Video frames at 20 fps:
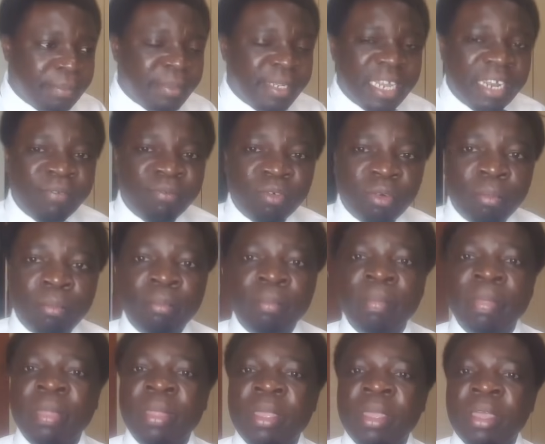himself from
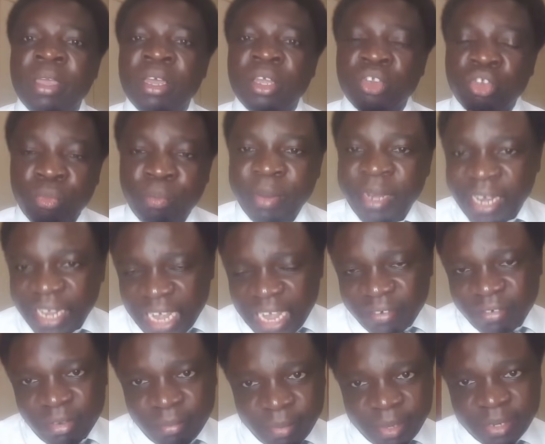Jubilee
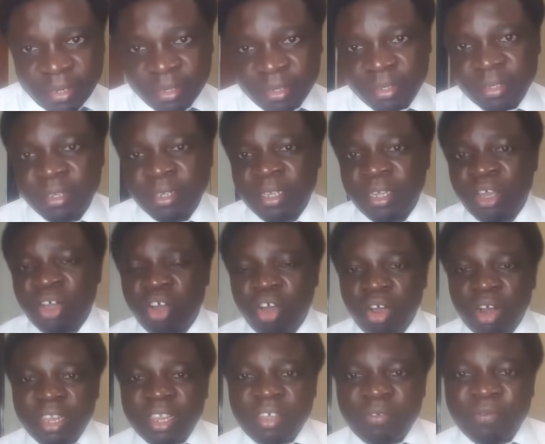government.
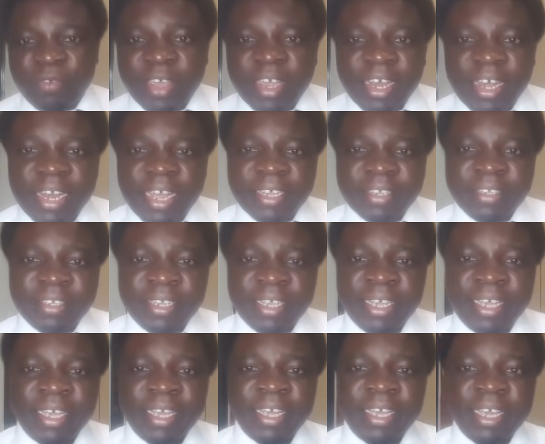All the failures
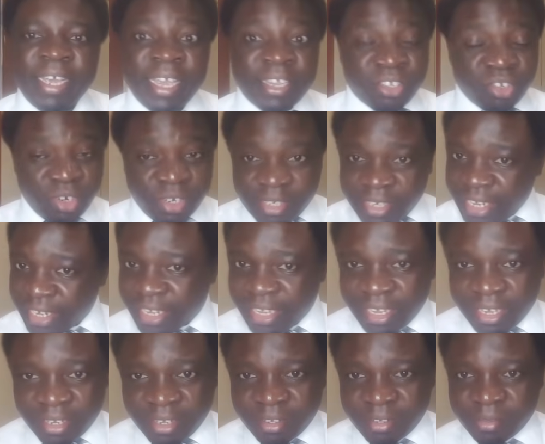he's not
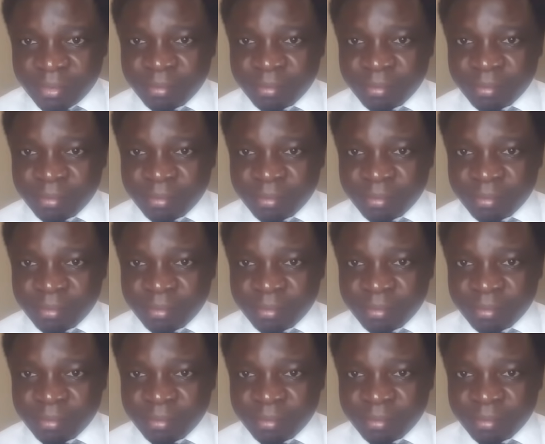taking.